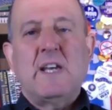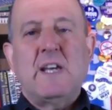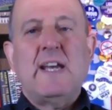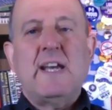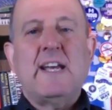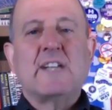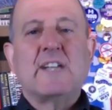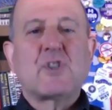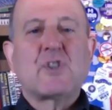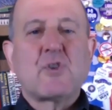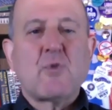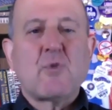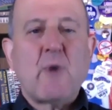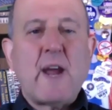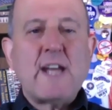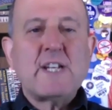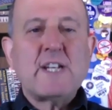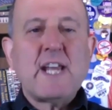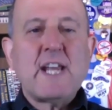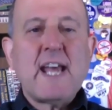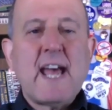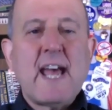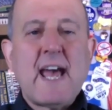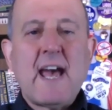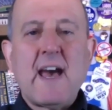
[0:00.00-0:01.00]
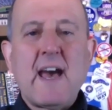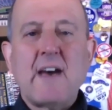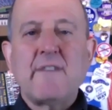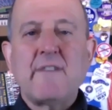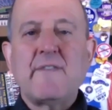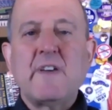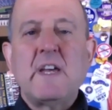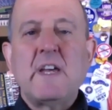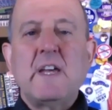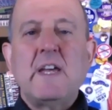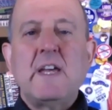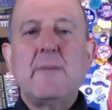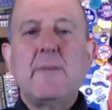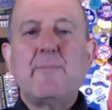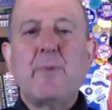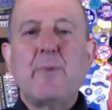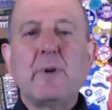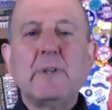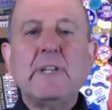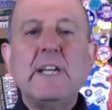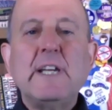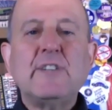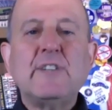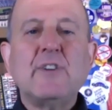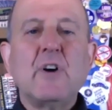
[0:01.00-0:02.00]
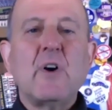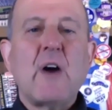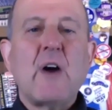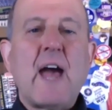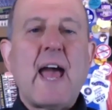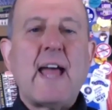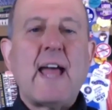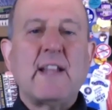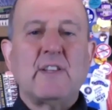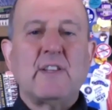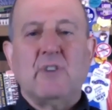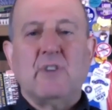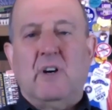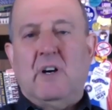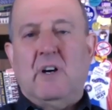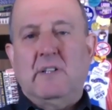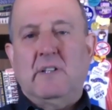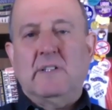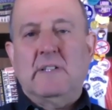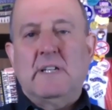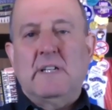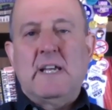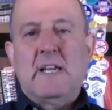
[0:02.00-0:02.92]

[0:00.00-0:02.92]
it's great to have Hipólito Endon,